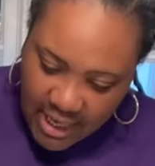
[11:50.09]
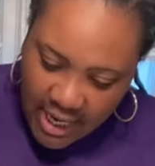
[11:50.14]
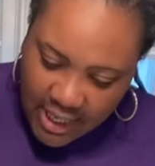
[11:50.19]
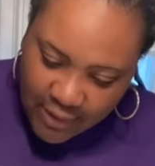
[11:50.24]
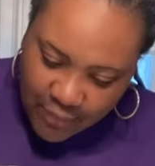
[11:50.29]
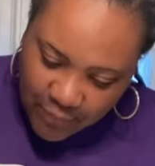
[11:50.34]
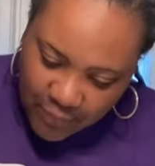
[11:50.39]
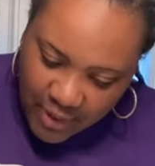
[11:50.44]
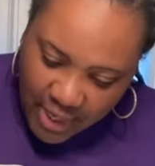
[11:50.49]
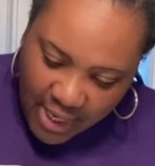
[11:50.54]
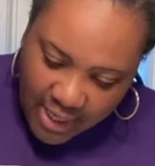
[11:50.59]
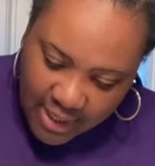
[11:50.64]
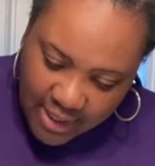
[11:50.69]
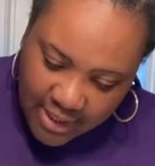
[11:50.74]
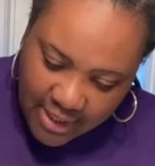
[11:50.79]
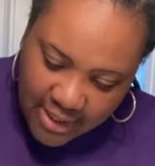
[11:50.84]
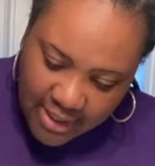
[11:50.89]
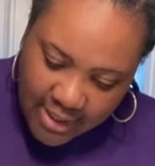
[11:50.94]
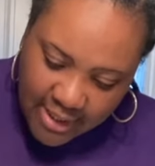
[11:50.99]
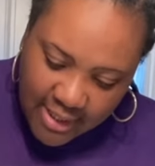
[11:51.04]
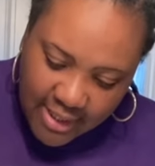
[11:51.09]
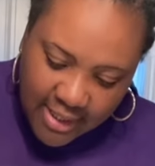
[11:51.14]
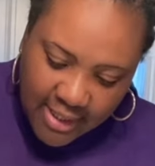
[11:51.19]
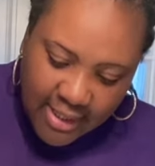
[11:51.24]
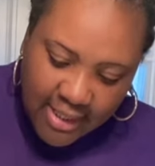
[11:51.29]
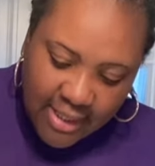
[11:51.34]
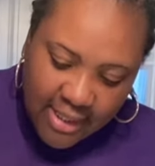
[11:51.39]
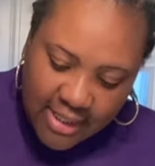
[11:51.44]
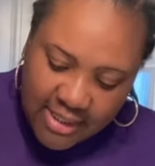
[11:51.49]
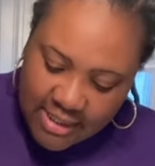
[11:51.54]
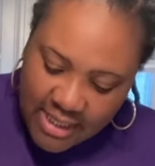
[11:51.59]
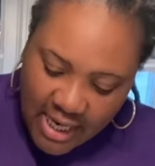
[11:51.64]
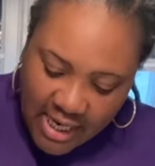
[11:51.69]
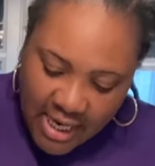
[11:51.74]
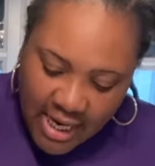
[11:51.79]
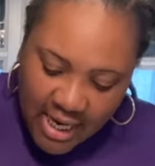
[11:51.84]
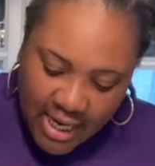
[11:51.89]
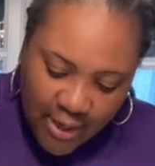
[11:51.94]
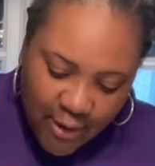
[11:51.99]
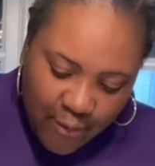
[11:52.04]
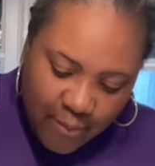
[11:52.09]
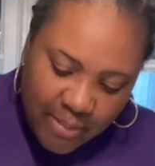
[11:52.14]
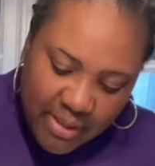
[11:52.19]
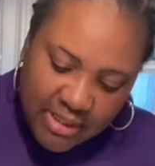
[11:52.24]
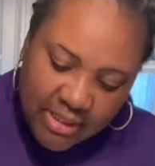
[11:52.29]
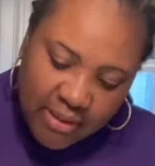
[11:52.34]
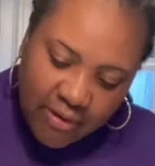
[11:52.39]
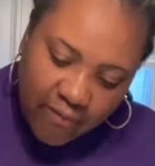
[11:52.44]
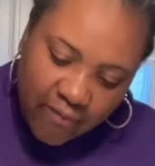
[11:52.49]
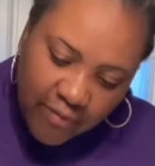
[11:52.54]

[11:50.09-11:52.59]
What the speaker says: I do gotta, because I can't help myself